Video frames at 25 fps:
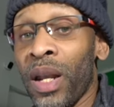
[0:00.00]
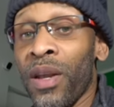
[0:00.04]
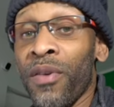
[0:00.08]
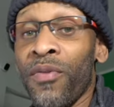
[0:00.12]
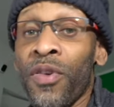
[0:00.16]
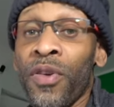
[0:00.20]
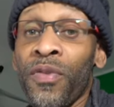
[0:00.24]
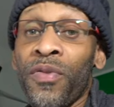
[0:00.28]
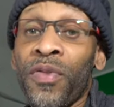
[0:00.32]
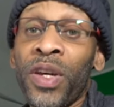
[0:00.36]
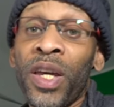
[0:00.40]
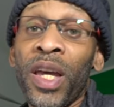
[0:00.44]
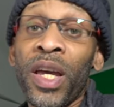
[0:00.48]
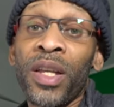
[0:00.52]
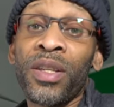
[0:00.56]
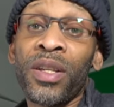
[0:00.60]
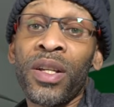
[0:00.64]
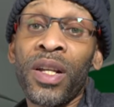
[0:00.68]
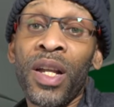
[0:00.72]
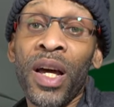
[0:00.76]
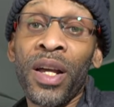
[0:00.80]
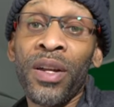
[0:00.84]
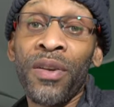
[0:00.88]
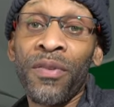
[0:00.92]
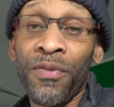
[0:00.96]
And if you forget
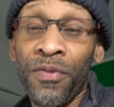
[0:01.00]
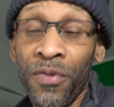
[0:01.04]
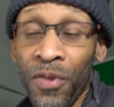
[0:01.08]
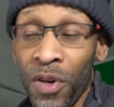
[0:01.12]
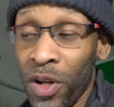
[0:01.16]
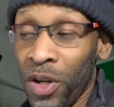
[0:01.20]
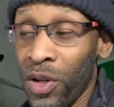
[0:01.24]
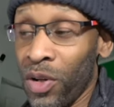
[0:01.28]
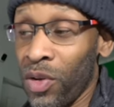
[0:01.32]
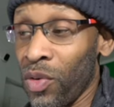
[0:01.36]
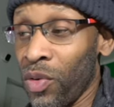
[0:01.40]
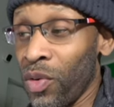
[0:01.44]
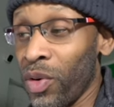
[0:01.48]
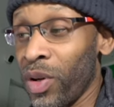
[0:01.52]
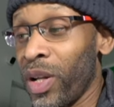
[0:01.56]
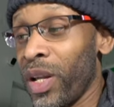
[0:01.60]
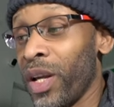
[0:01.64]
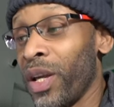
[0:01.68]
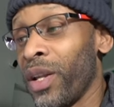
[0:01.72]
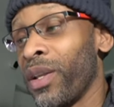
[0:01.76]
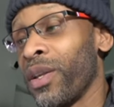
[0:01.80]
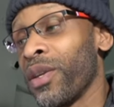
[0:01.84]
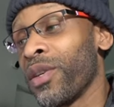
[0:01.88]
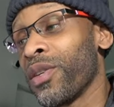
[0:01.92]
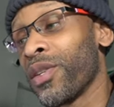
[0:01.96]
to lock the front door,
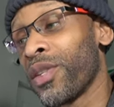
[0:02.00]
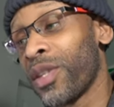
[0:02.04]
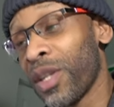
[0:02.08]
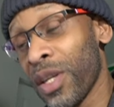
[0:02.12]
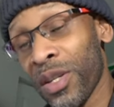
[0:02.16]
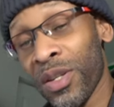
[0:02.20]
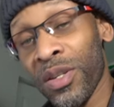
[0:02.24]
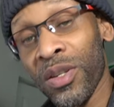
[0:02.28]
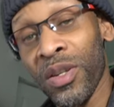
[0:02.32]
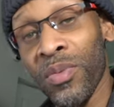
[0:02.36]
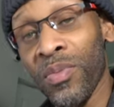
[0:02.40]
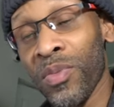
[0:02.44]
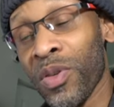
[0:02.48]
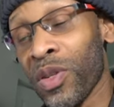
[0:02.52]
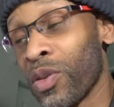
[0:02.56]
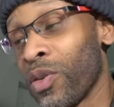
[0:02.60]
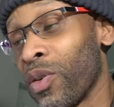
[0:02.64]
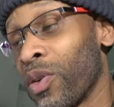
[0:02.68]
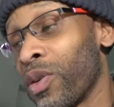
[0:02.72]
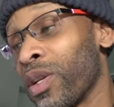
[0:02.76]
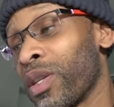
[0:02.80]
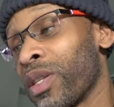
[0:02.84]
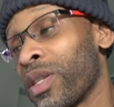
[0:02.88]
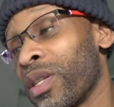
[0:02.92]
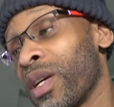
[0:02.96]
then the system is
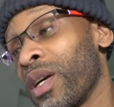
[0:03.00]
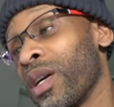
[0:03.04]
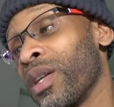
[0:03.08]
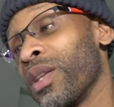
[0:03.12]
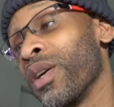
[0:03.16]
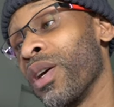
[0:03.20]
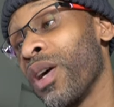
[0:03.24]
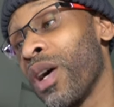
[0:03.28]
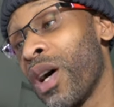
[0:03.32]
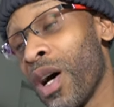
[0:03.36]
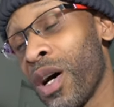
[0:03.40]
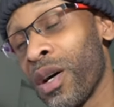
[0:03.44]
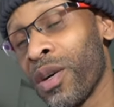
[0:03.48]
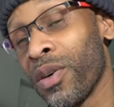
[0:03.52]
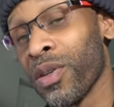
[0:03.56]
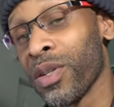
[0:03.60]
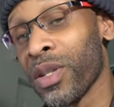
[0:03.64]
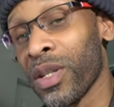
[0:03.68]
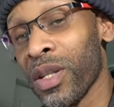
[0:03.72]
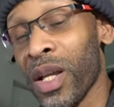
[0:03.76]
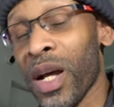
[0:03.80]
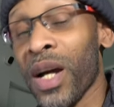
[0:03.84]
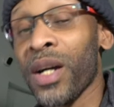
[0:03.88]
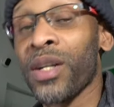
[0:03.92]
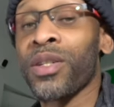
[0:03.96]
going to tell the
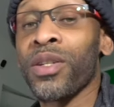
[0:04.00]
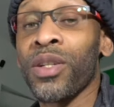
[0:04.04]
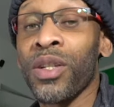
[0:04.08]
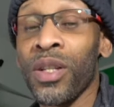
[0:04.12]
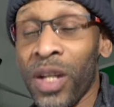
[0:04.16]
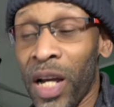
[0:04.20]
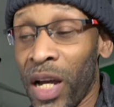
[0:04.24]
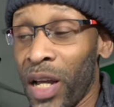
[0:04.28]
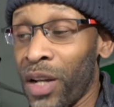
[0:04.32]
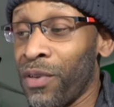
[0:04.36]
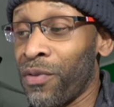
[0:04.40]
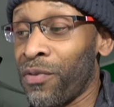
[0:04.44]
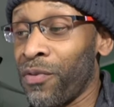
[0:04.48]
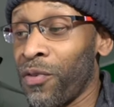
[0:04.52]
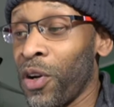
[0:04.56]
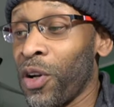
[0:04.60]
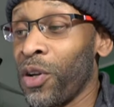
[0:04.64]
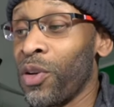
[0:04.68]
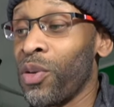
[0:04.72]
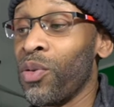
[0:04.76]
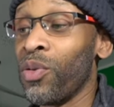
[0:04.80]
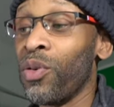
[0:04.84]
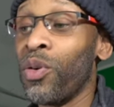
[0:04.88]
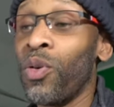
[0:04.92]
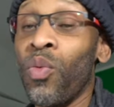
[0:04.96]
August Lock to lock the
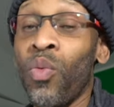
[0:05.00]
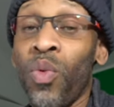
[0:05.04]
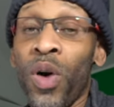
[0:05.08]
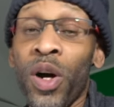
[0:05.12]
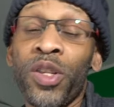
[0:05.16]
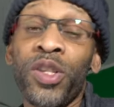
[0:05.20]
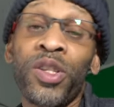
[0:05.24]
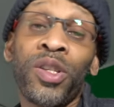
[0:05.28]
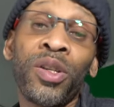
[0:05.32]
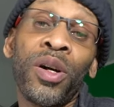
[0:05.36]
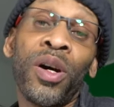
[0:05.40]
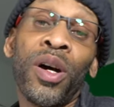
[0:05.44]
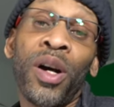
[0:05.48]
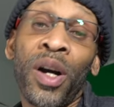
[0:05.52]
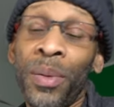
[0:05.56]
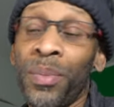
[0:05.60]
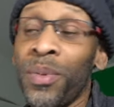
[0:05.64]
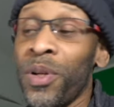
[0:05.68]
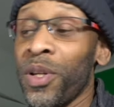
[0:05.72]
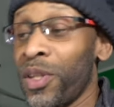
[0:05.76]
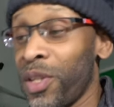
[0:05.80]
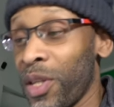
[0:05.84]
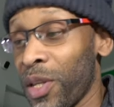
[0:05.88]
front door once you arm the